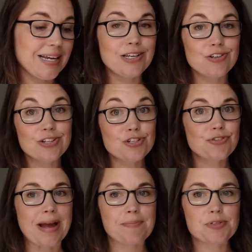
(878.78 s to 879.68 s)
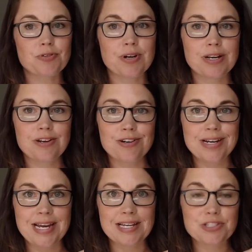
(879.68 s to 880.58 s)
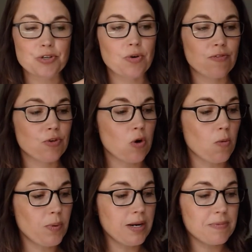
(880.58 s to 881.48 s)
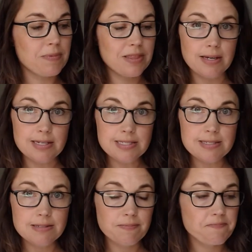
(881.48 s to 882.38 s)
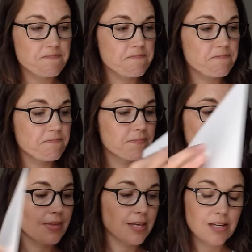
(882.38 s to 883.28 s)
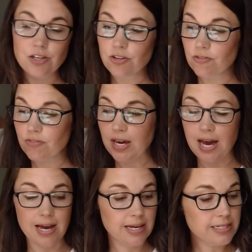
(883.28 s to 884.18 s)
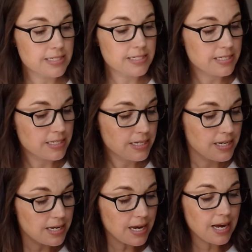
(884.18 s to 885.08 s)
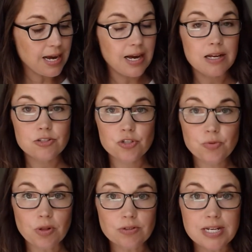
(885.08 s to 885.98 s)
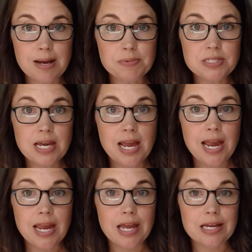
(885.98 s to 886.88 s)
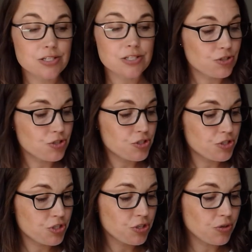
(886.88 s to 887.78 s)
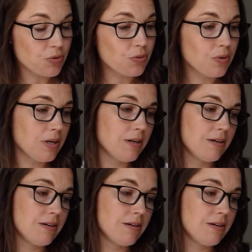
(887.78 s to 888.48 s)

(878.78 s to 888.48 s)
in the trap door in your kit. So if you open up this, you've got 2 roller tops and 2